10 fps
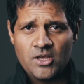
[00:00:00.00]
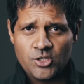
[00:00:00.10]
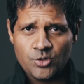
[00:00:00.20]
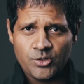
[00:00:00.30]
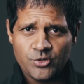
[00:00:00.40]

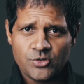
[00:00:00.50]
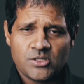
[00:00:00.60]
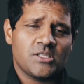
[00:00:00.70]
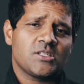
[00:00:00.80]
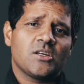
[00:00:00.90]
You will use
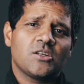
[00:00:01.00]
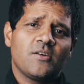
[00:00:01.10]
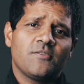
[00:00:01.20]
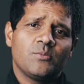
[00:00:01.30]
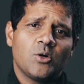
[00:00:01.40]
this
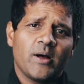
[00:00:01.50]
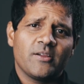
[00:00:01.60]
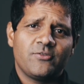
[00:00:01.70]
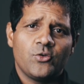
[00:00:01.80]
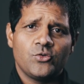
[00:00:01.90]
mobile
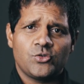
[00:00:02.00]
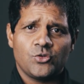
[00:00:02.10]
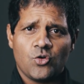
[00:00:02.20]
phone to